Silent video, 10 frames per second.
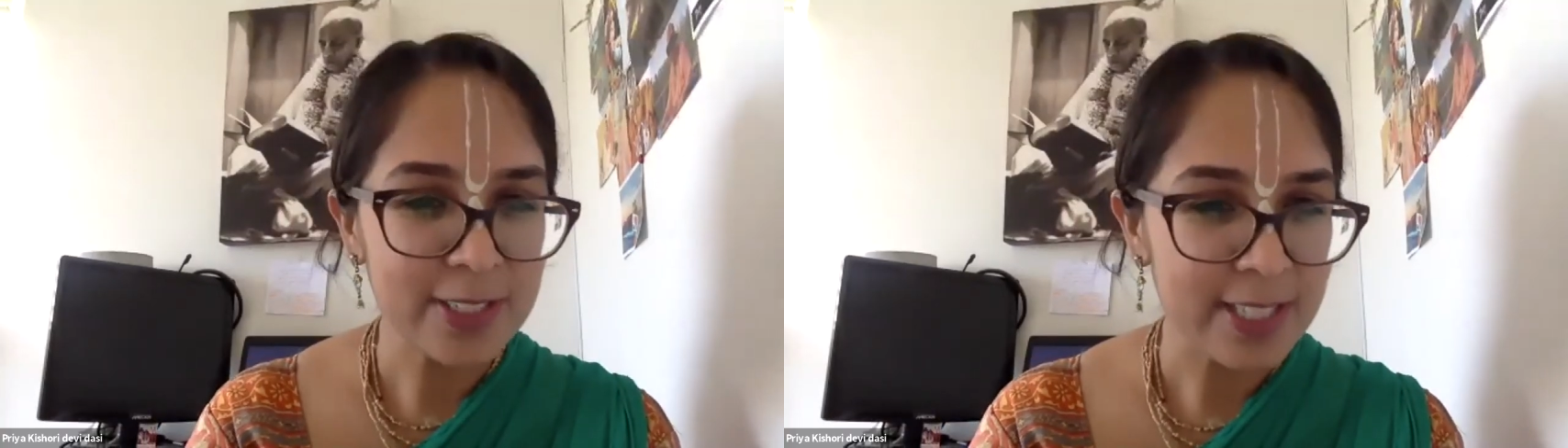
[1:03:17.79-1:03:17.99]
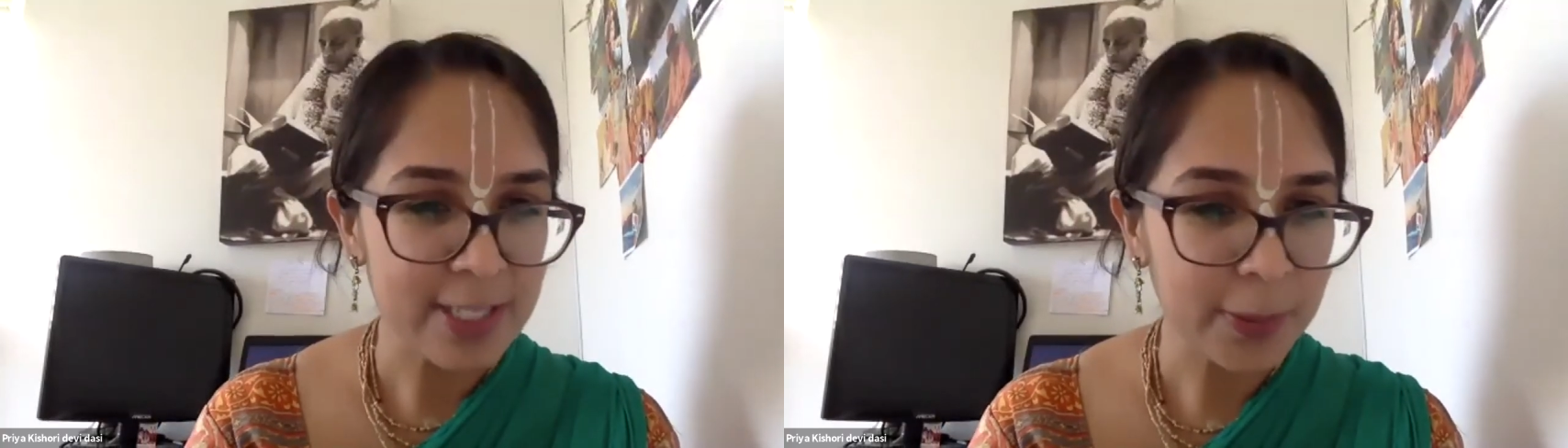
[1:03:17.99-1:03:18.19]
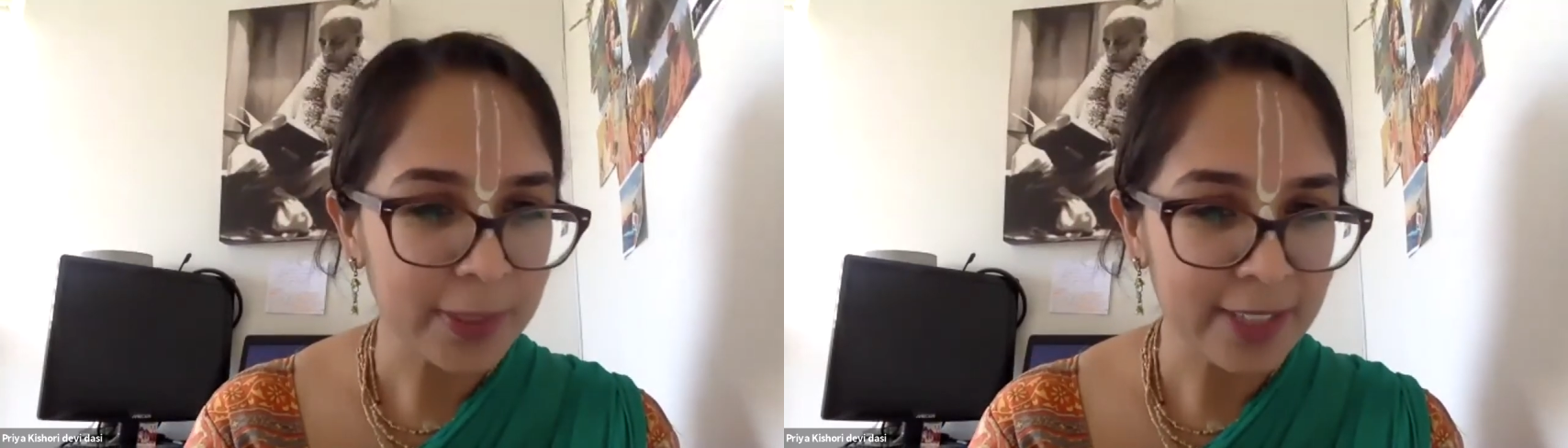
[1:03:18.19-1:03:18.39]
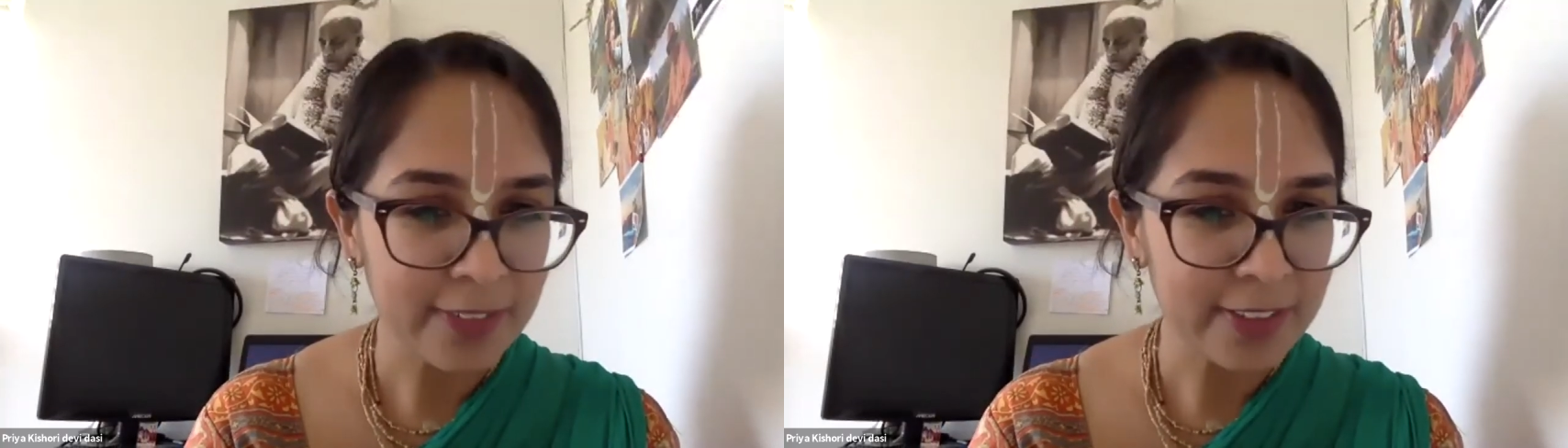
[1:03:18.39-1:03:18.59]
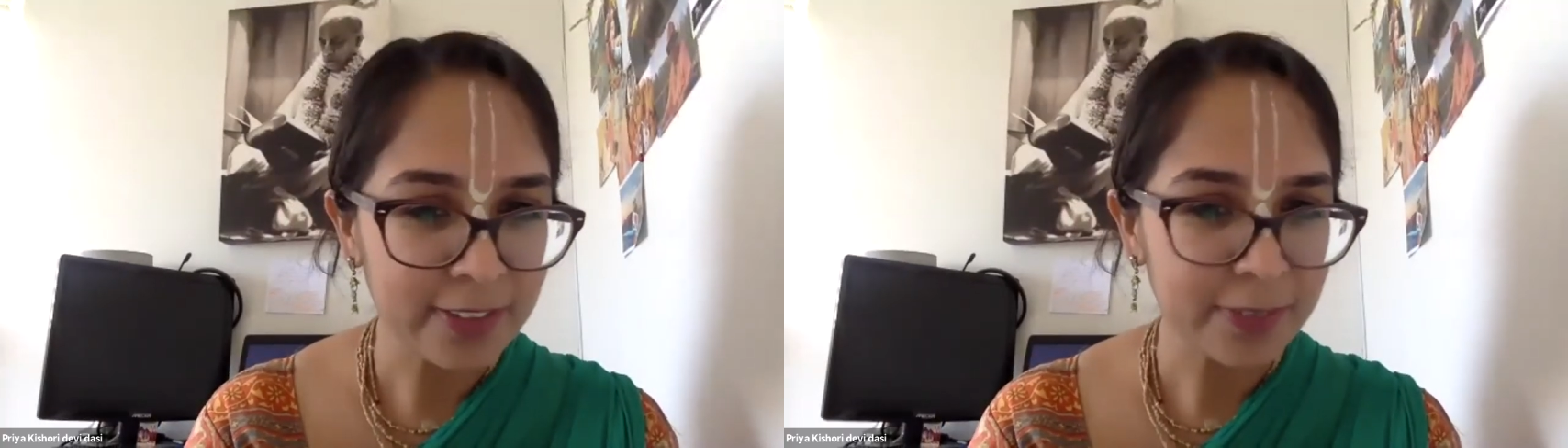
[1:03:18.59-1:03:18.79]
does anyone have
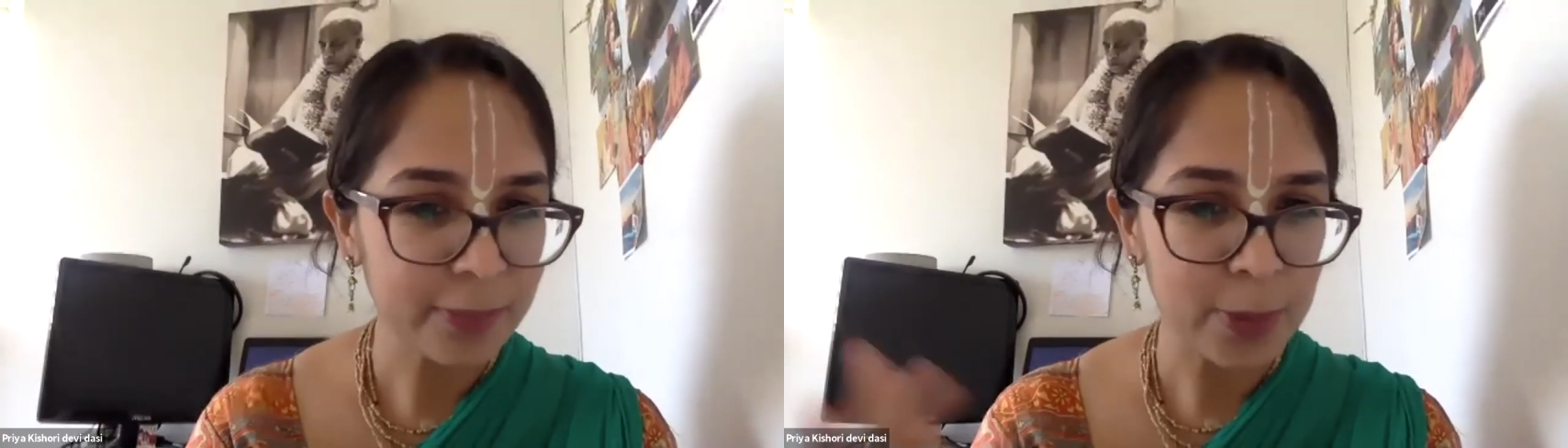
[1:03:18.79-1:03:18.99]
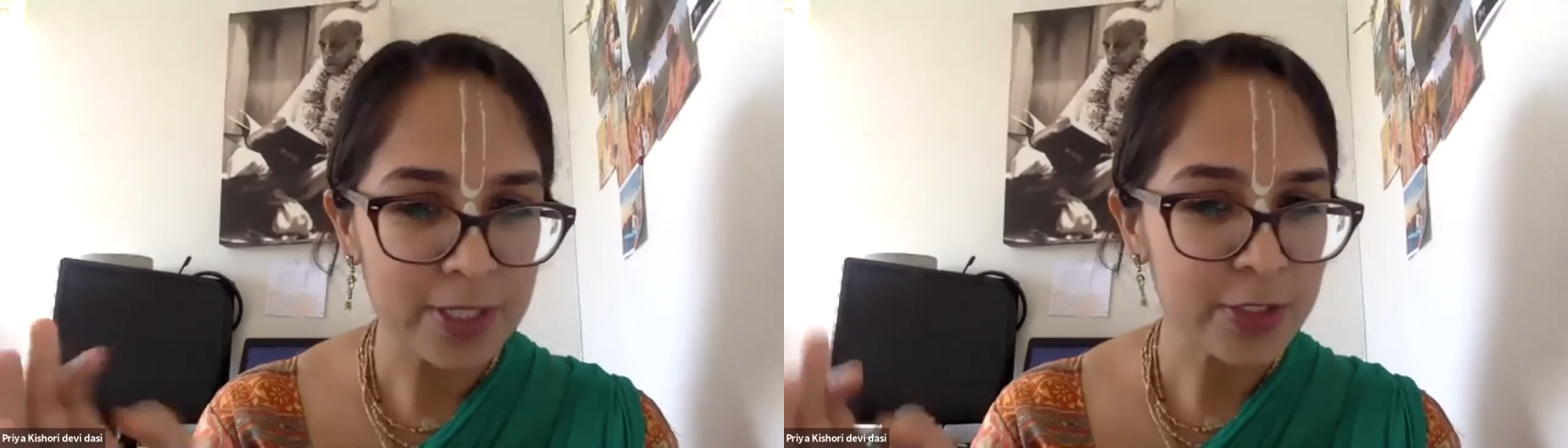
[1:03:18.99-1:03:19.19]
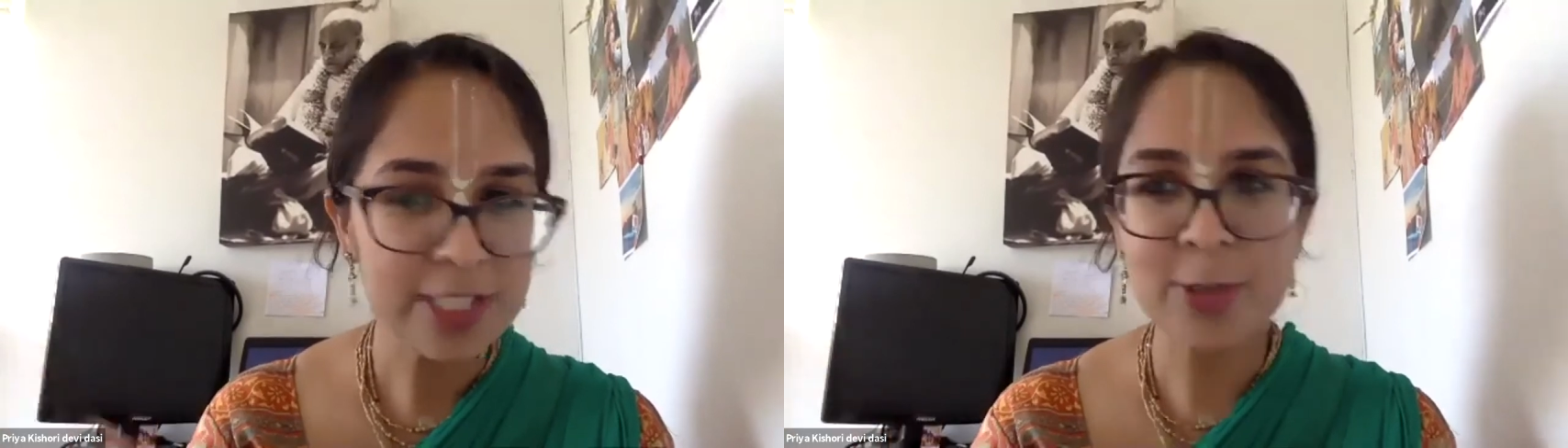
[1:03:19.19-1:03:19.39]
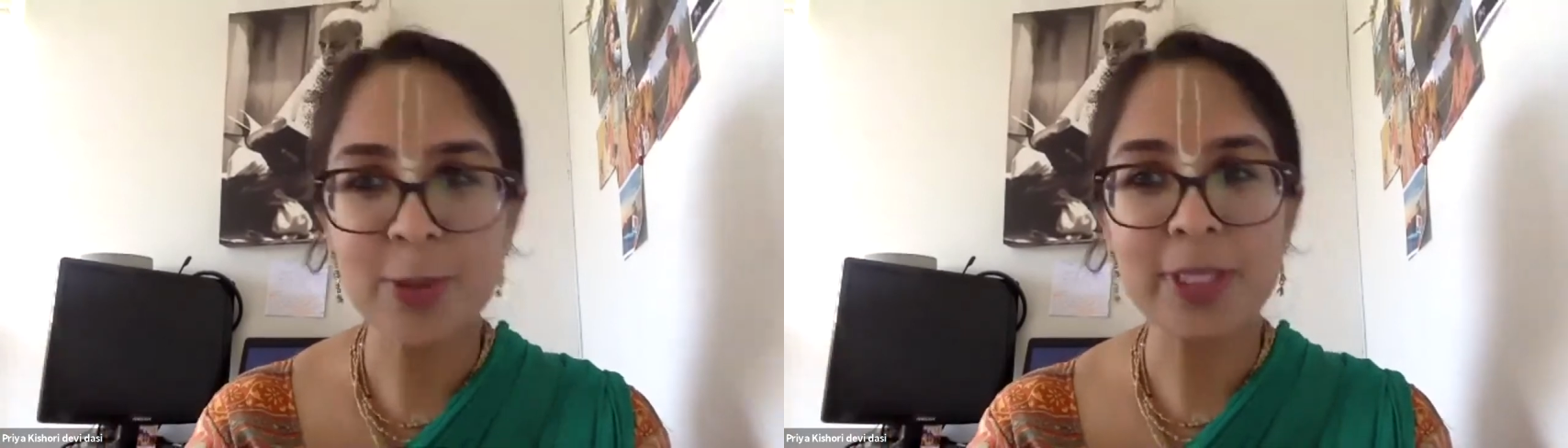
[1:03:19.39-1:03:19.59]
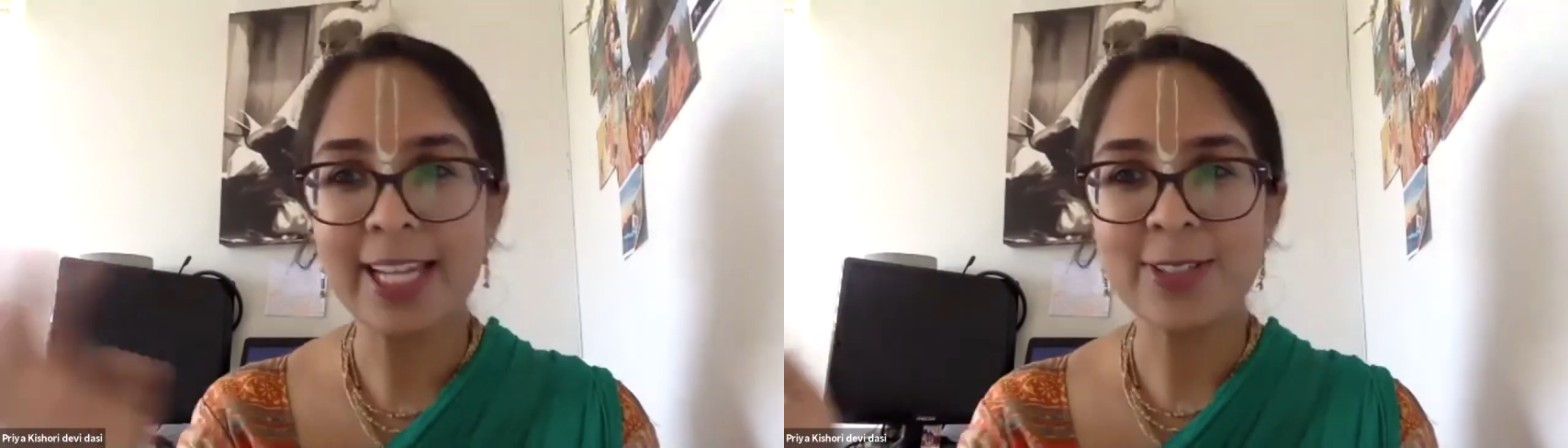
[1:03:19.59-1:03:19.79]
any questions or
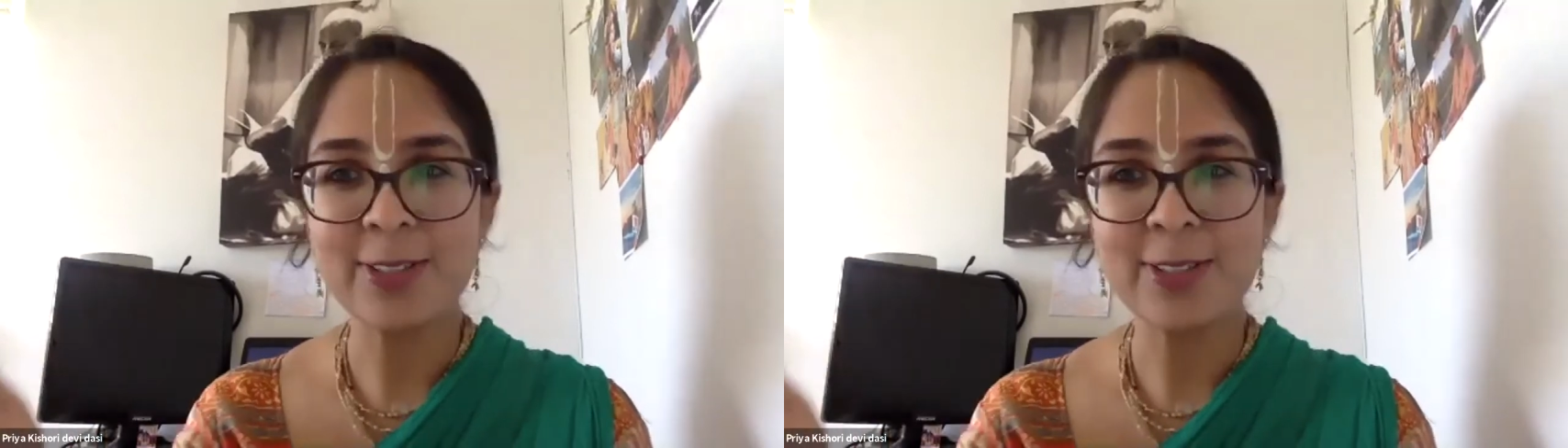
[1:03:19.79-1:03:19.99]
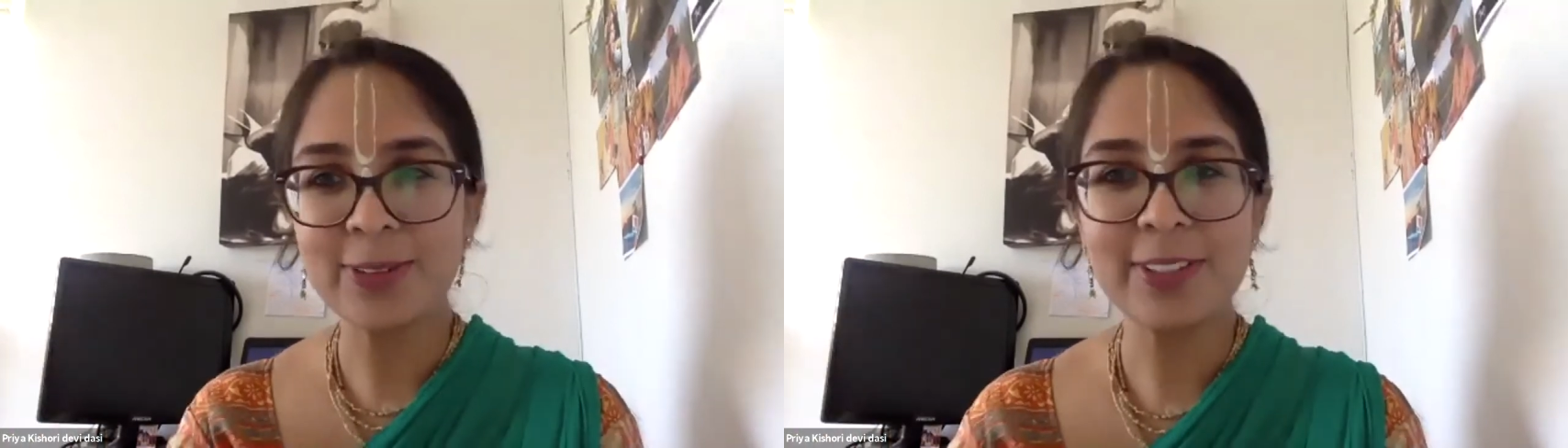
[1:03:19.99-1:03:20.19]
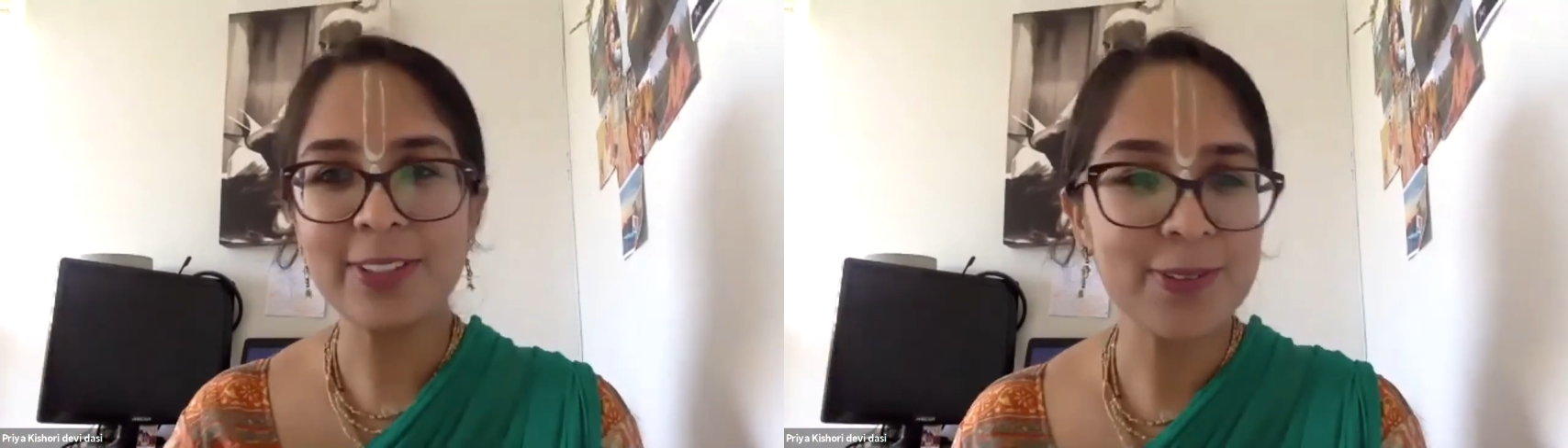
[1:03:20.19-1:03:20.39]
would like to,